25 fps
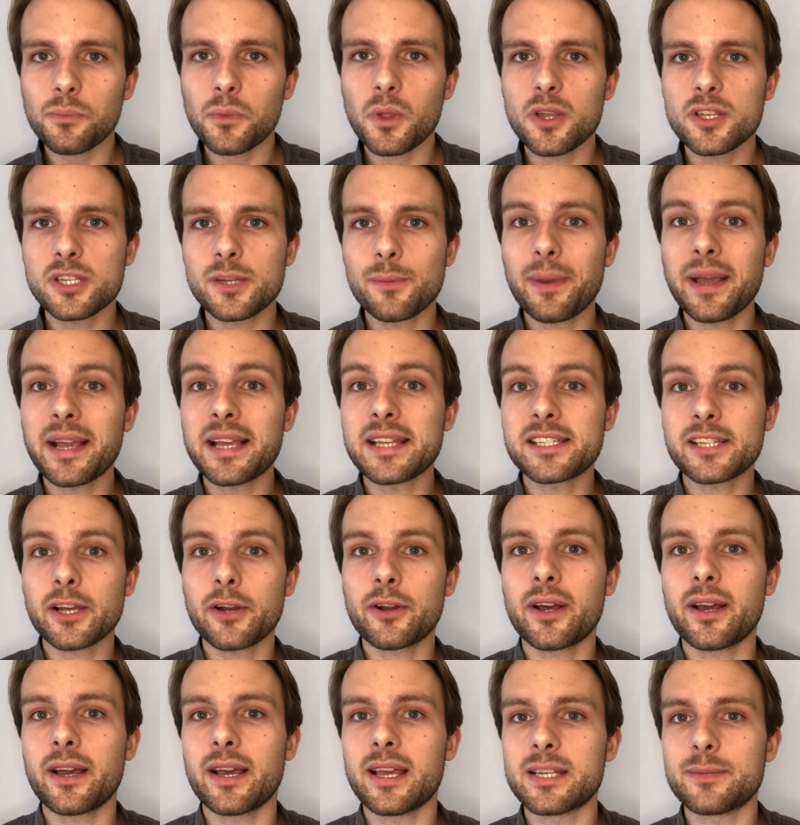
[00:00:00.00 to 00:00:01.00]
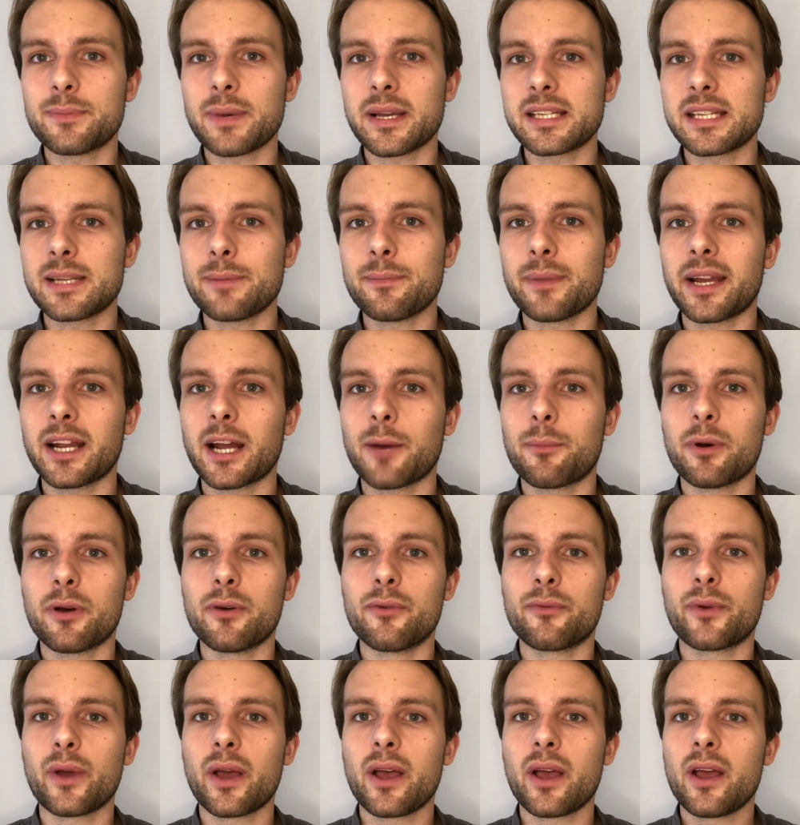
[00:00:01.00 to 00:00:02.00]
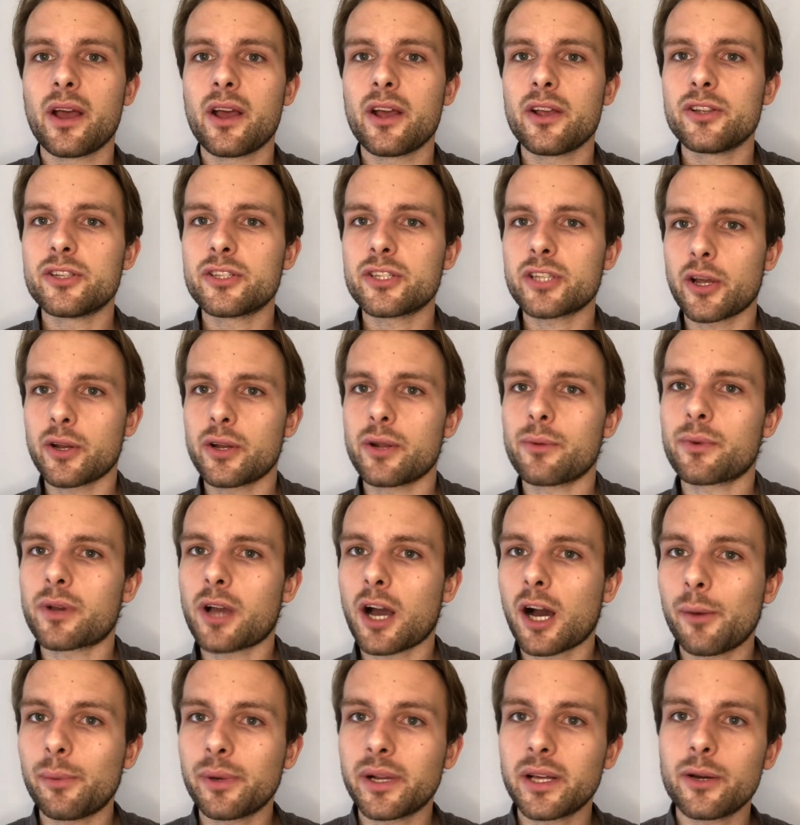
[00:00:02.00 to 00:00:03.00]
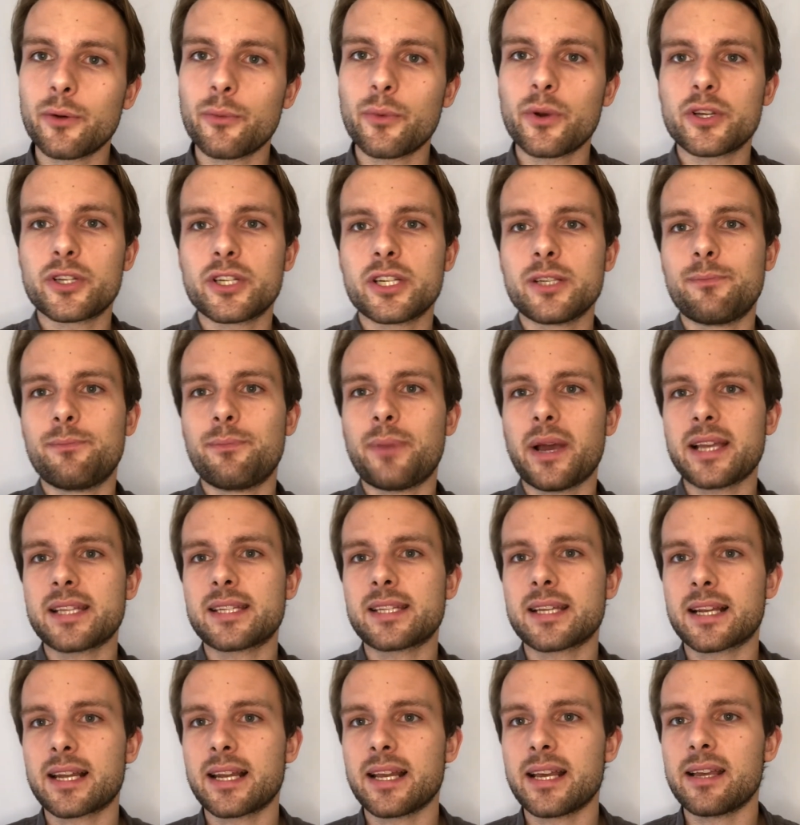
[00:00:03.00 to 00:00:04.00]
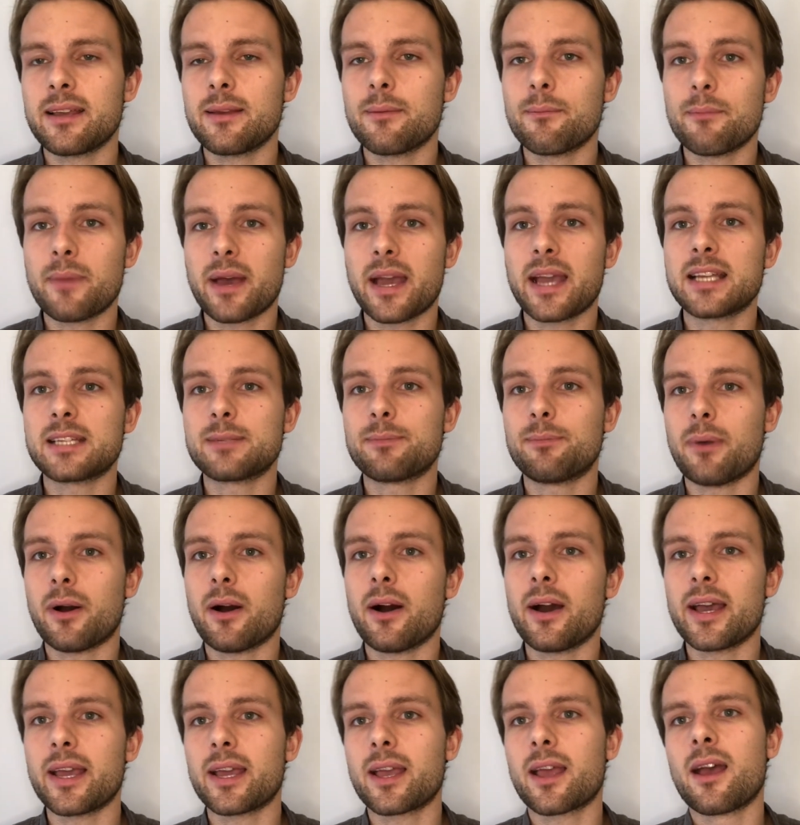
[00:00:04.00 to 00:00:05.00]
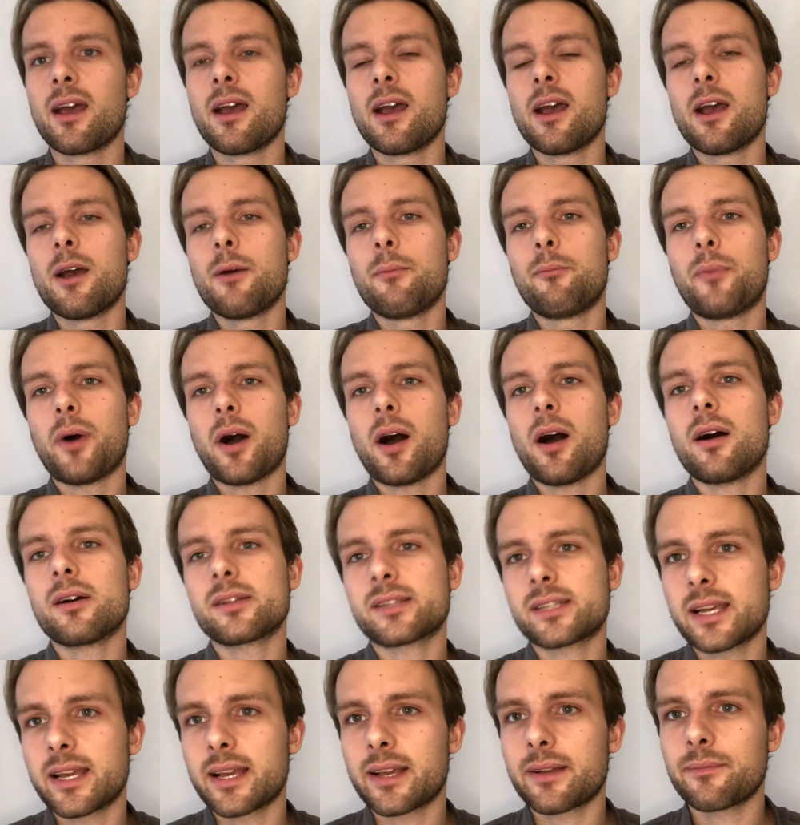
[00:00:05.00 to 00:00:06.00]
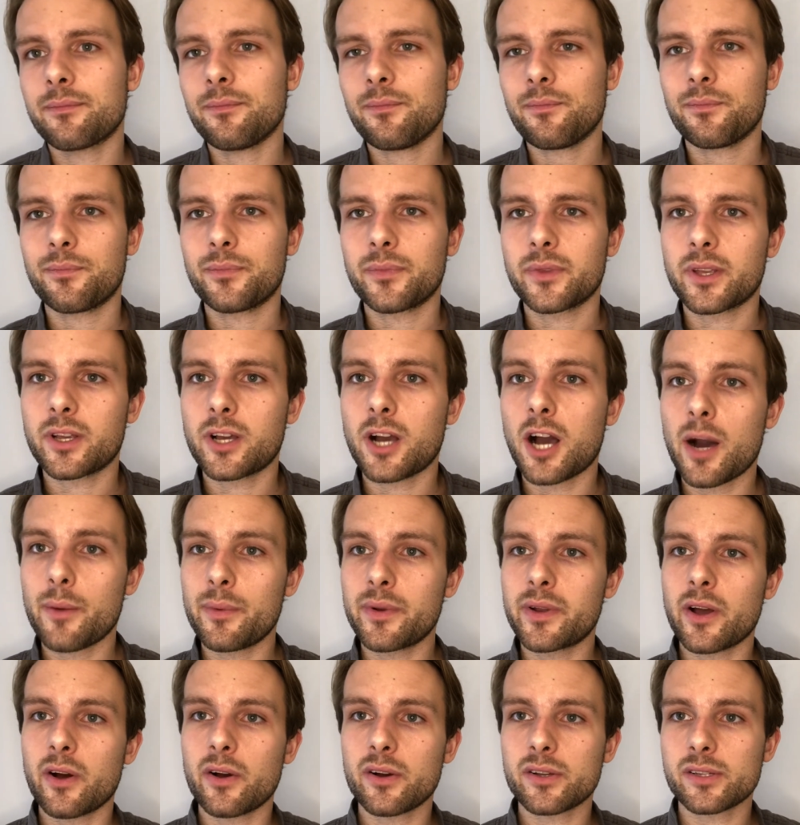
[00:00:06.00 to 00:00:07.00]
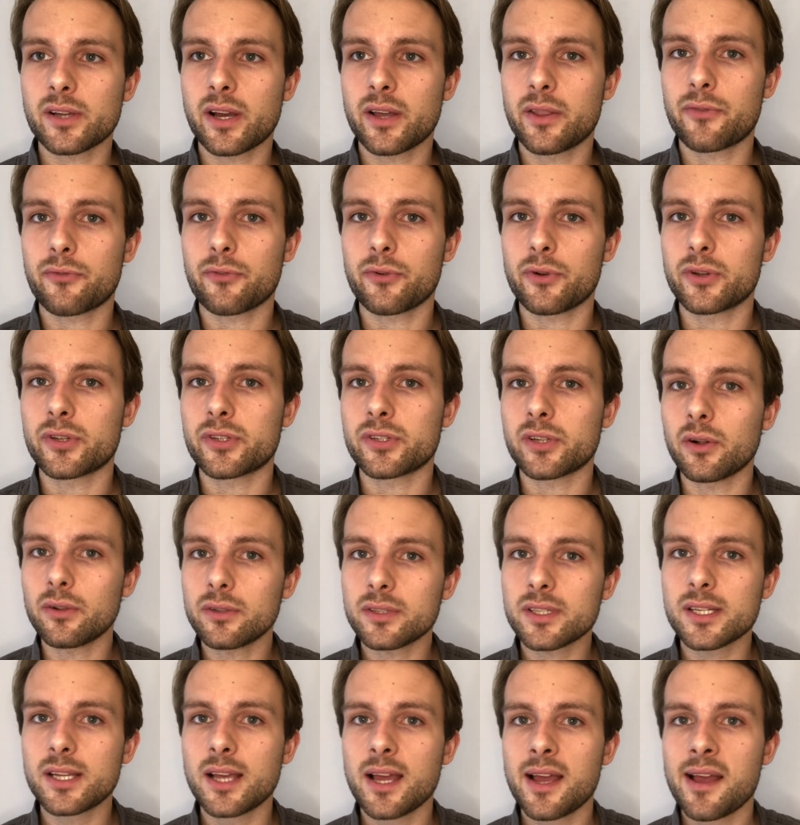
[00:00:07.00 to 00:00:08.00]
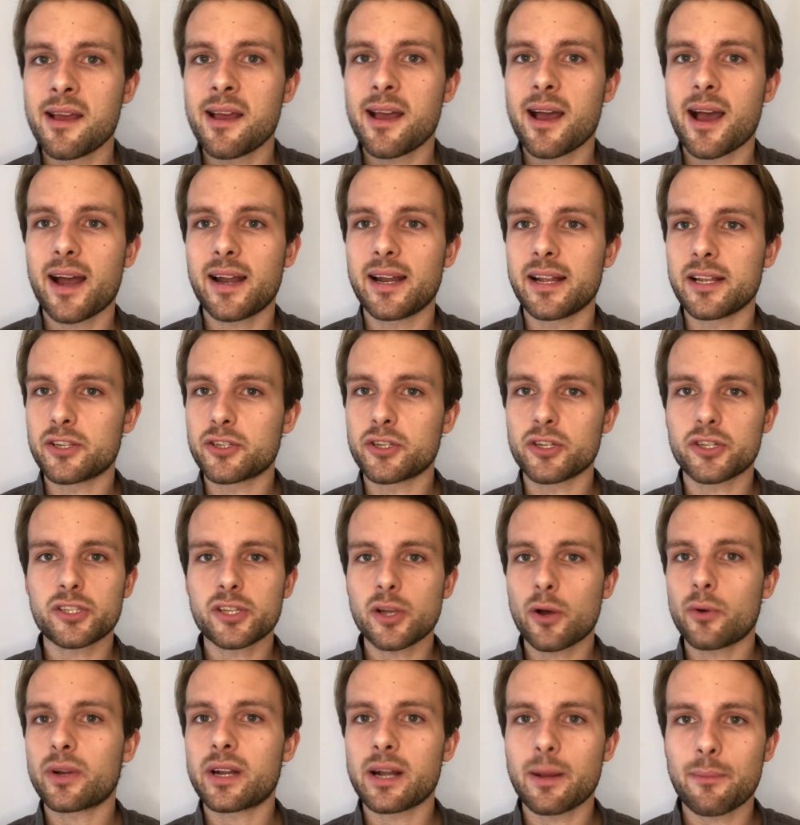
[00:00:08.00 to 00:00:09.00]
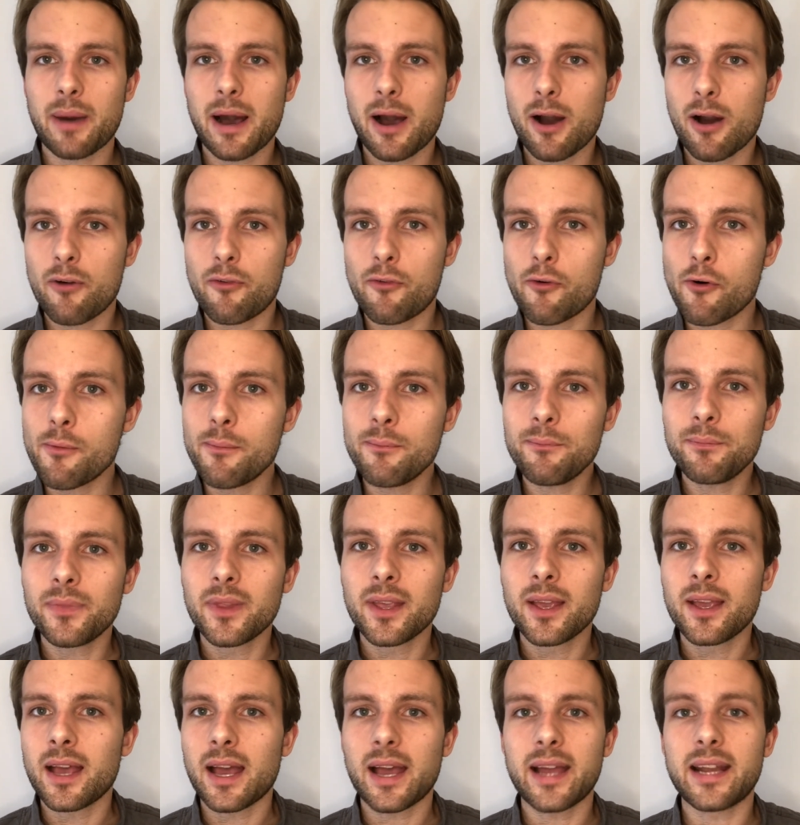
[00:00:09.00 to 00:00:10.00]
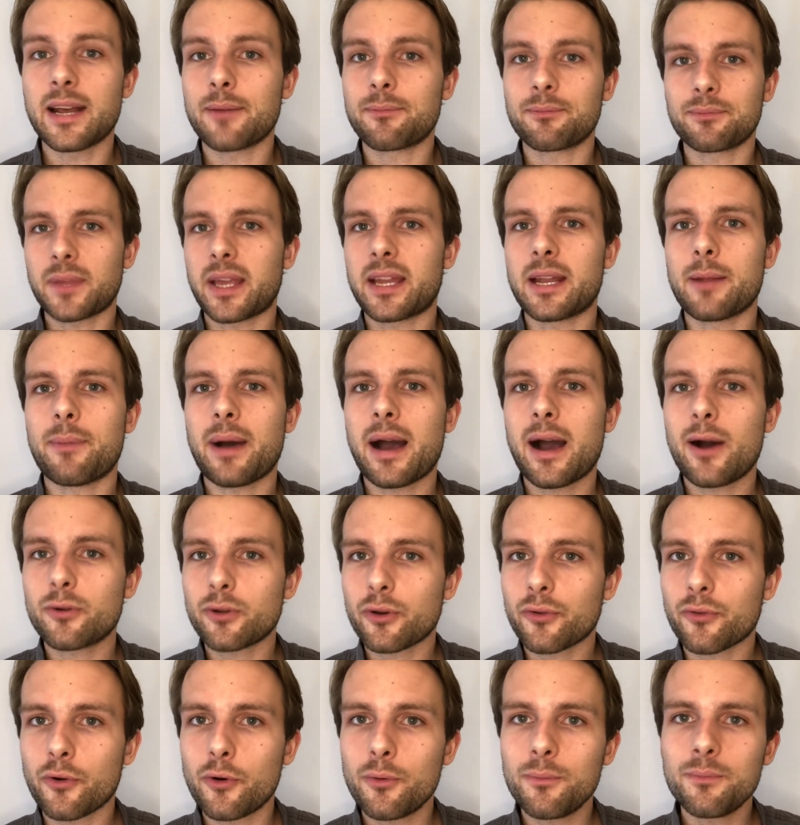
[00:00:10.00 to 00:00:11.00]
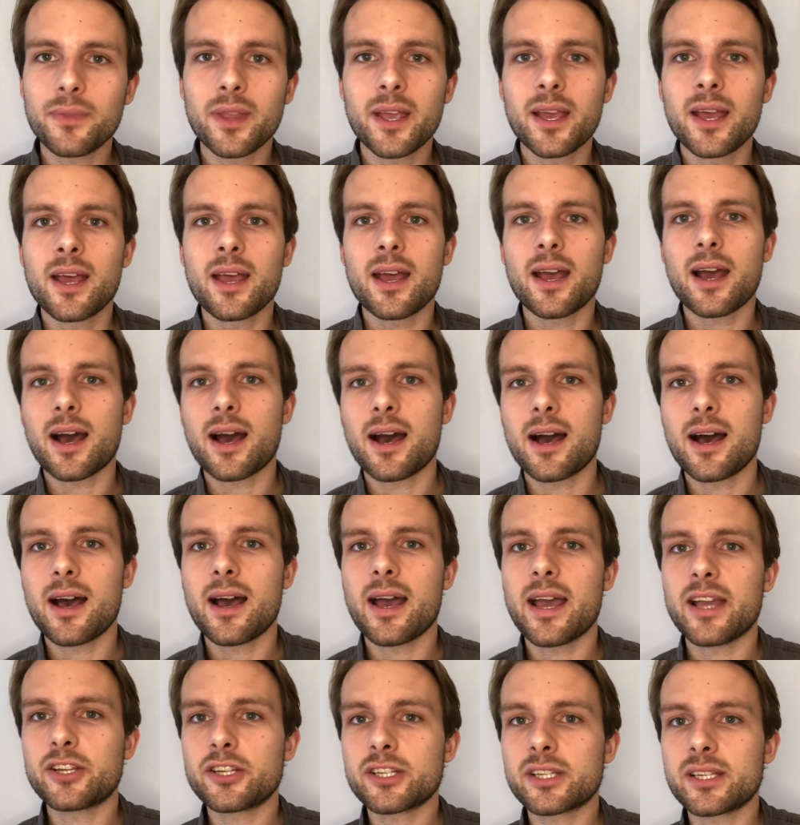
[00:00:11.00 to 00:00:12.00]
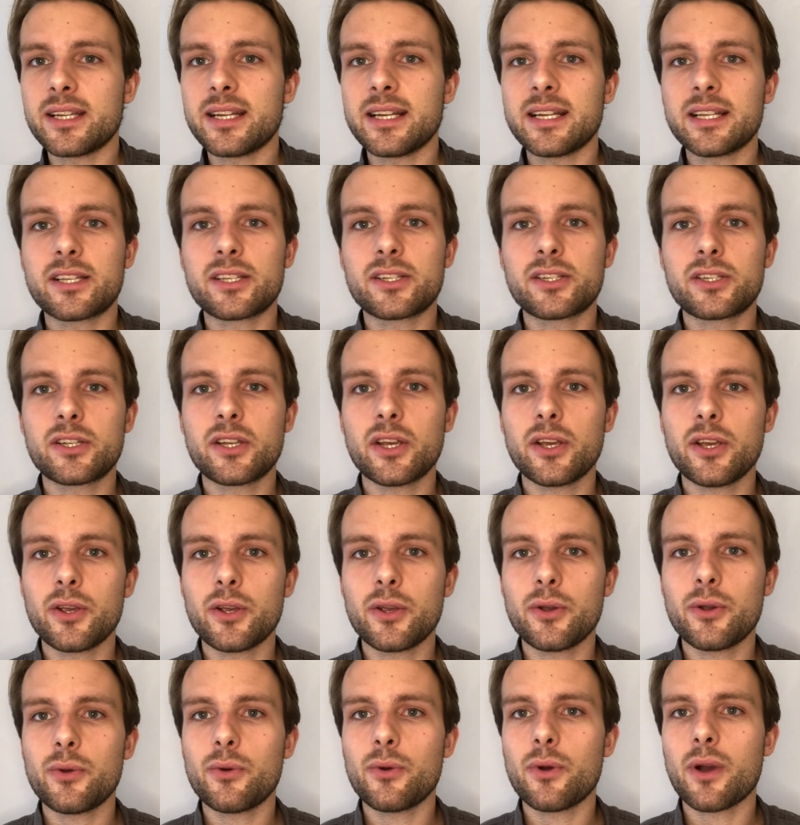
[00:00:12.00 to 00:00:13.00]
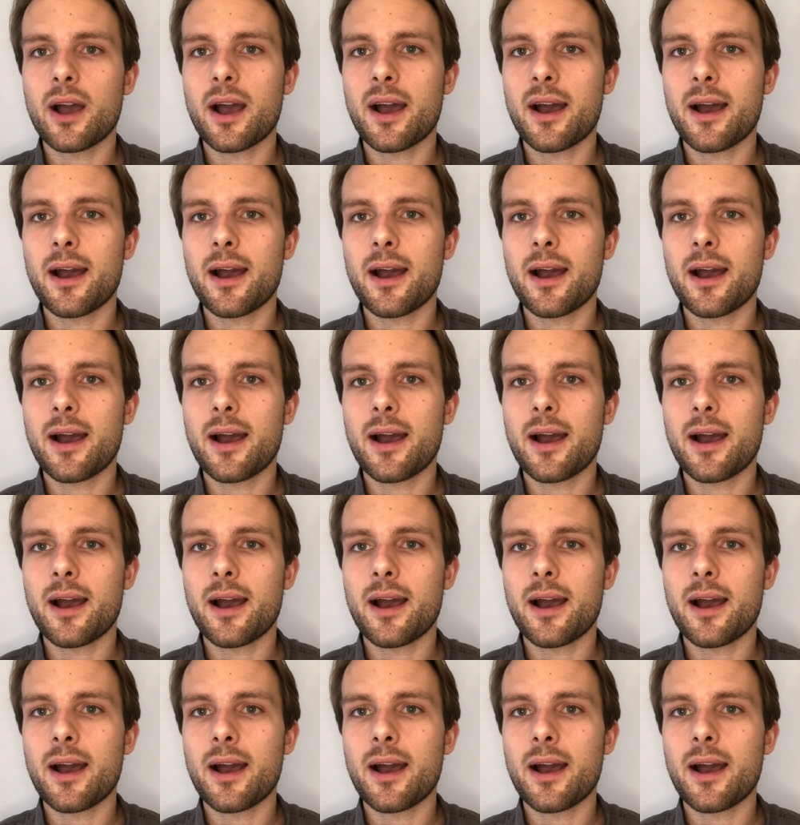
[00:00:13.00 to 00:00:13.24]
So baking soda is basically made up of sodium carbonate, which is basically made by passing carbon dioxide through salt, and it's just sold in a powder form, in a powder form. It just needs to